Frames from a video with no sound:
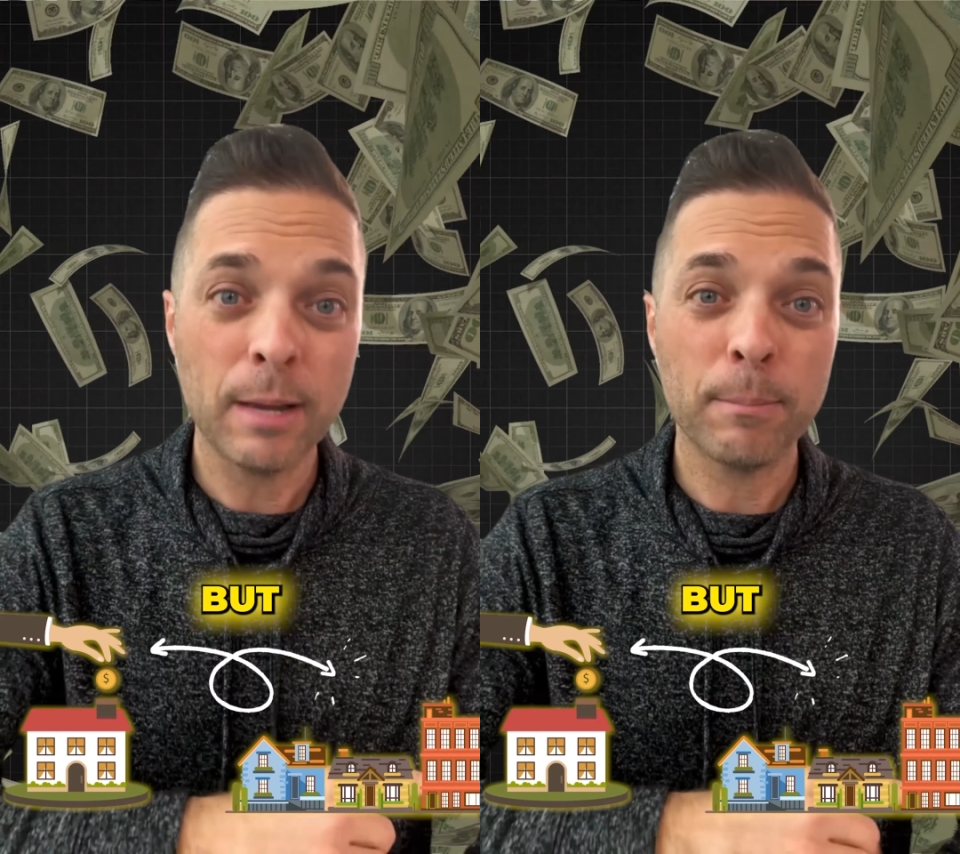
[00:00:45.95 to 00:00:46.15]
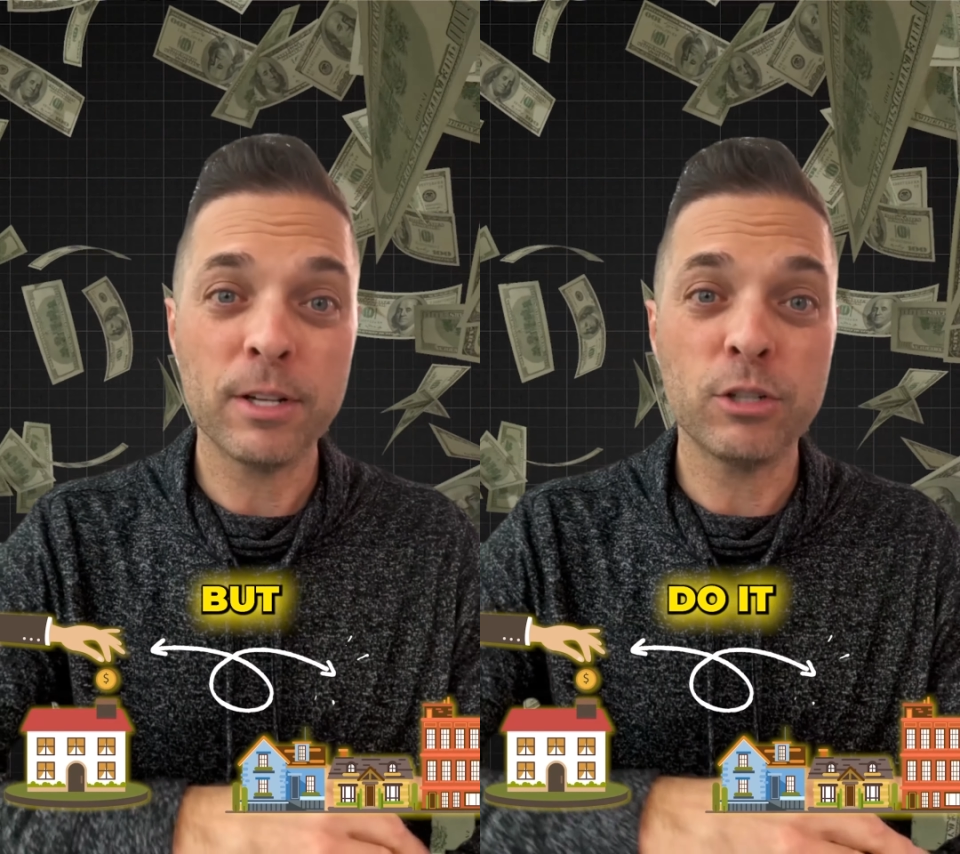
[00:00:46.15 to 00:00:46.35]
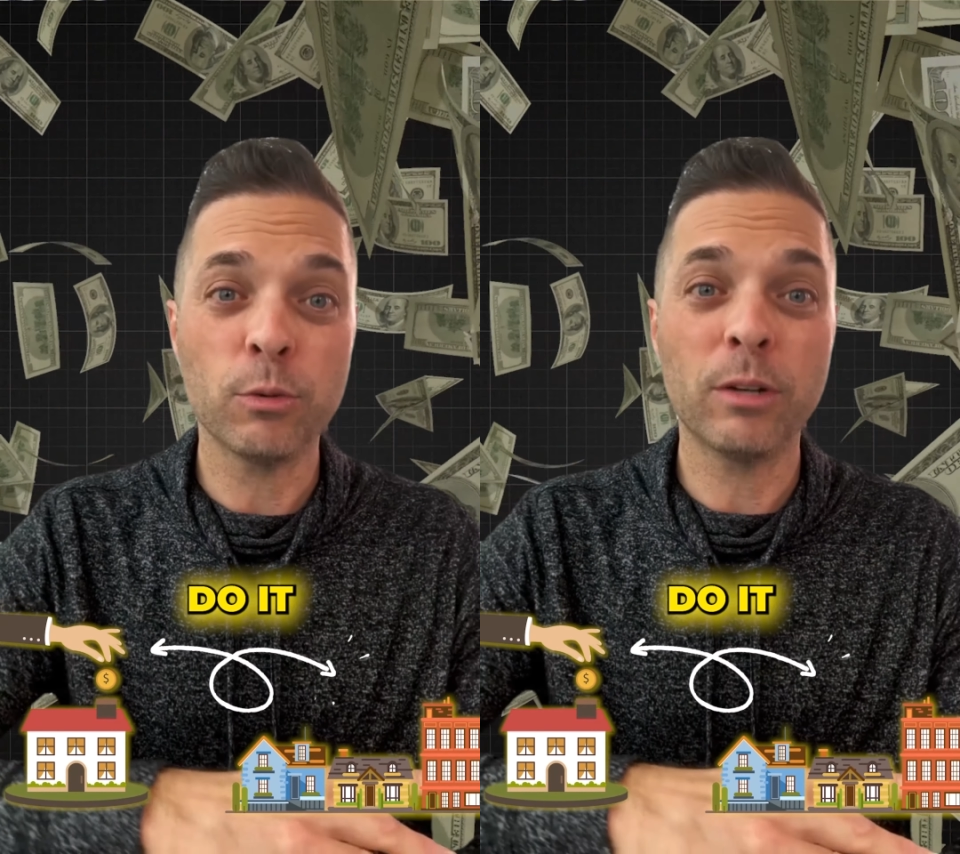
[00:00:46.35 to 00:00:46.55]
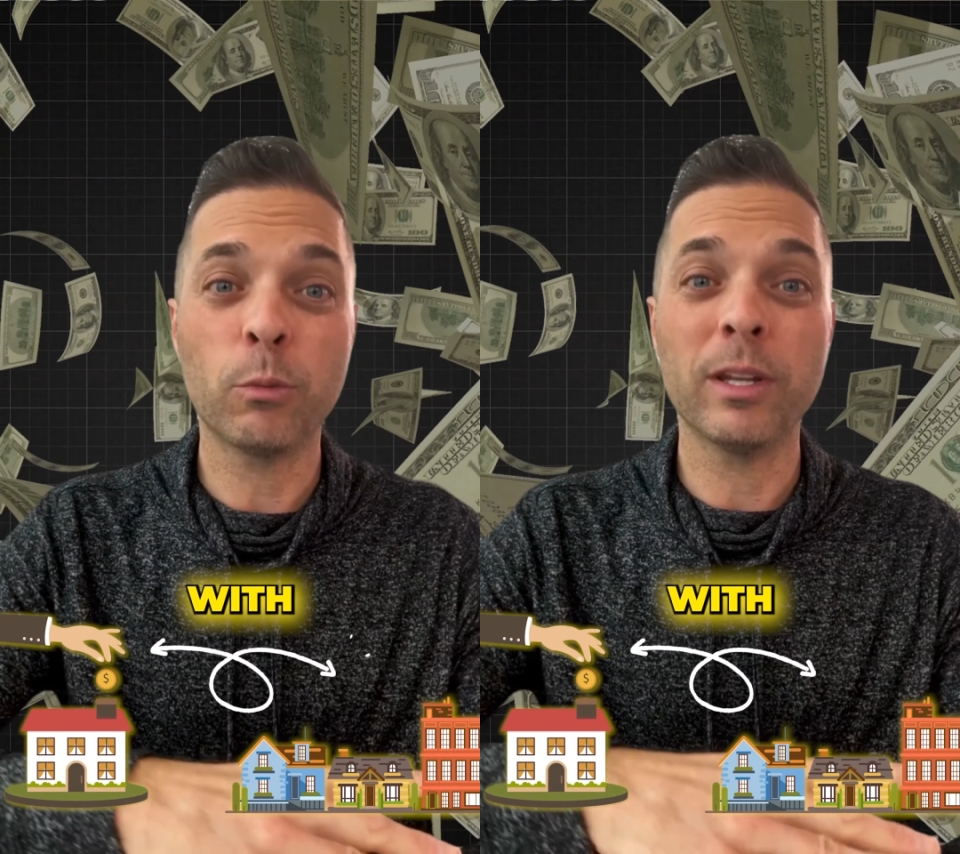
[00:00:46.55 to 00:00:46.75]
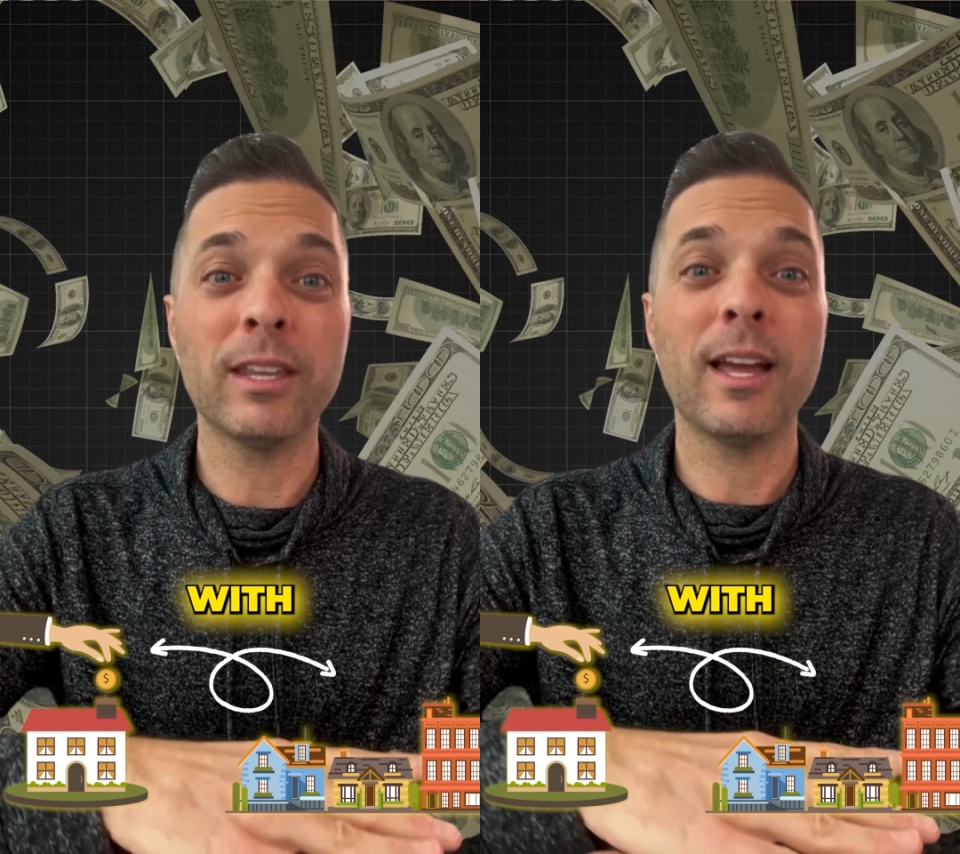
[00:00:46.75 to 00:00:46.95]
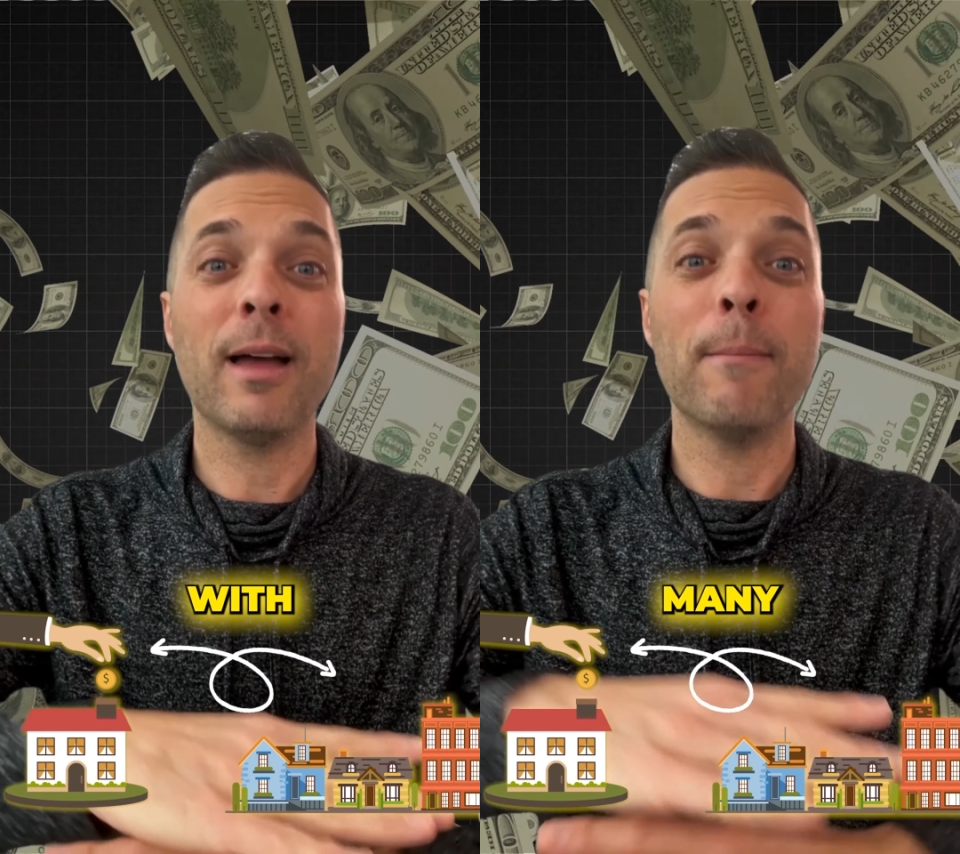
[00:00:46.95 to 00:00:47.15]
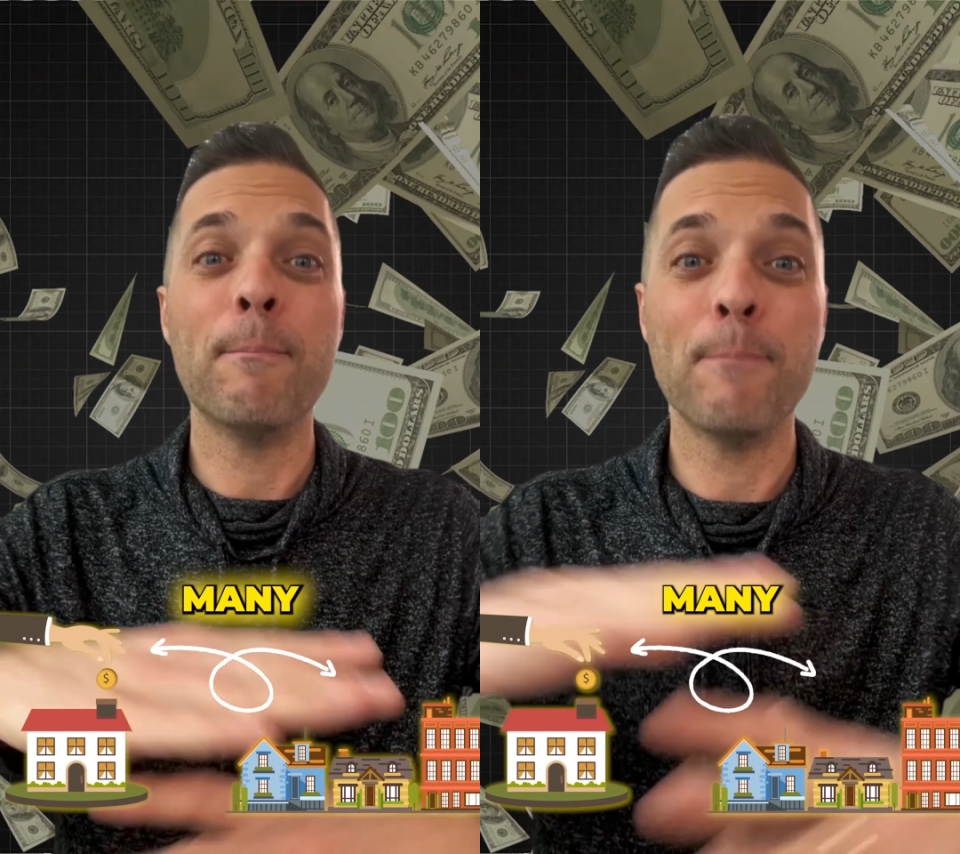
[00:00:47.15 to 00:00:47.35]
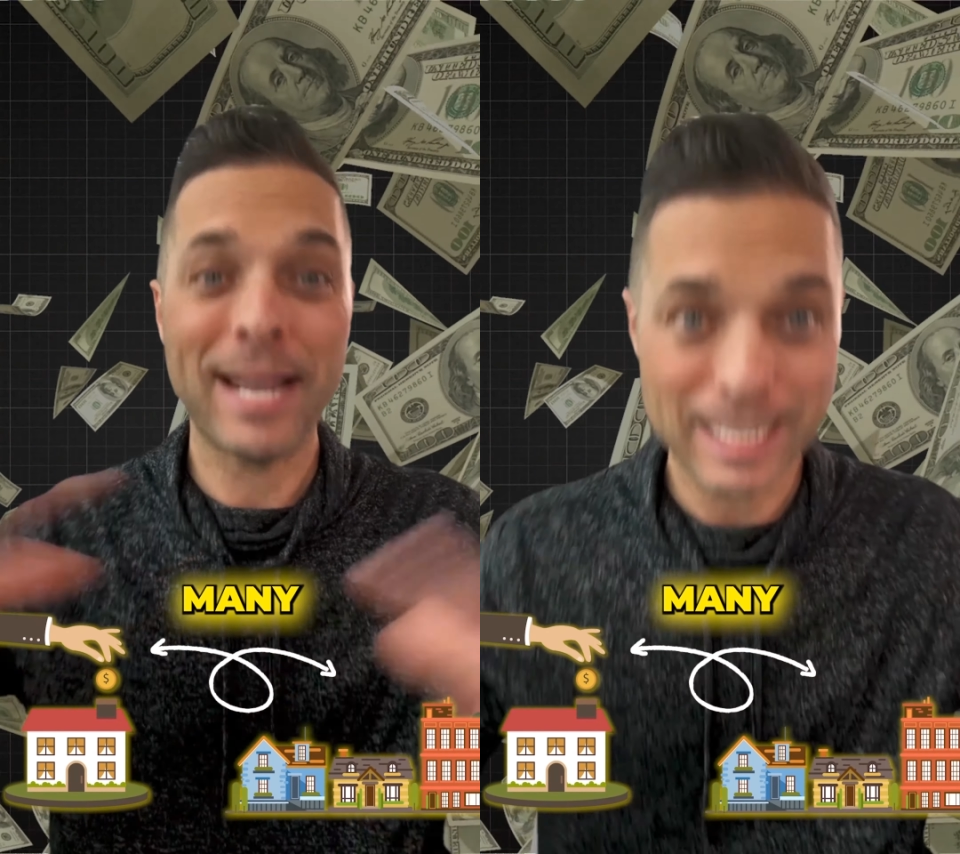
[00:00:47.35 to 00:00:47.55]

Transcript: but do it with many